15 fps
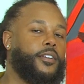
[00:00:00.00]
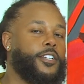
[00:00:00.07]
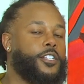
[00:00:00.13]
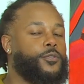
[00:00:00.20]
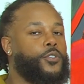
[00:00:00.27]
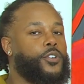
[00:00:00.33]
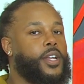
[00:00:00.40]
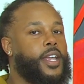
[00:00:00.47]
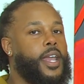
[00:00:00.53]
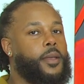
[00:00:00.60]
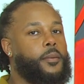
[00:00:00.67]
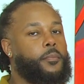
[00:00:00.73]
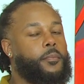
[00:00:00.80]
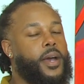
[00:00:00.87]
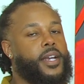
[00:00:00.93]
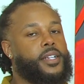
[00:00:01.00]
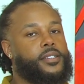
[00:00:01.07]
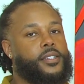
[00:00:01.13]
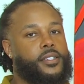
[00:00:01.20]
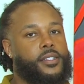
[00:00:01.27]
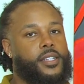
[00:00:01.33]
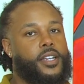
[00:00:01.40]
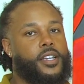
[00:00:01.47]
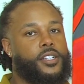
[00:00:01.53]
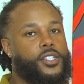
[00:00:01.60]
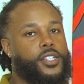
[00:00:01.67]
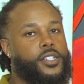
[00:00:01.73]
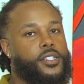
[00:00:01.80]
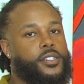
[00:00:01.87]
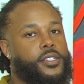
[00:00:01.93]
It's 48 by 60
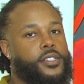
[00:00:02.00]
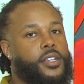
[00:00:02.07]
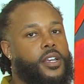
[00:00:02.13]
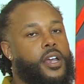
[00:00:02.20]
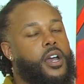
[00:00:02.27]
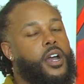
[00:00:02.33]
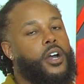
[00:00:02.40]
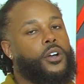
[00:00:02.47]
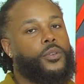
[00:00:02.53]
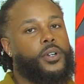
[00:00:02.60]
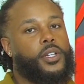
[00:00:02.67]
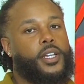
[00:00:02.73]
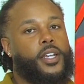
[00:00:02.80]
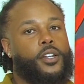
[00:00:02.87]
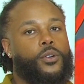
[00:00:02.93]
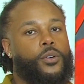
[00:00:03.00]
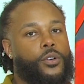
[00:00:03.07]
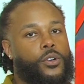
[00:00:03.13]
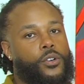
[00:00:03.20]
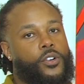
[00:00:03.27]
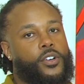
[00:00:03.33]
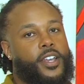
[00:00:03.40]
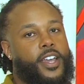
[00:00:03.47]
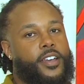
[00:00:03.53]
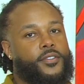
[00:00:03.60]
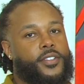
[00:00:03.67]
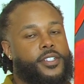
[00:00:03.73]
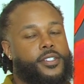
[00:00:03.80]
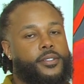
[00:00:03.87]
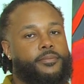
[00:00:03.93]
inches, acrylic and oil on
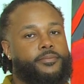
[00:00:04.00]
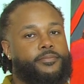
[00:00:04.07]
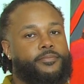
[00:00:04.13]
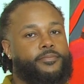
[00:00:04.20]
canvas.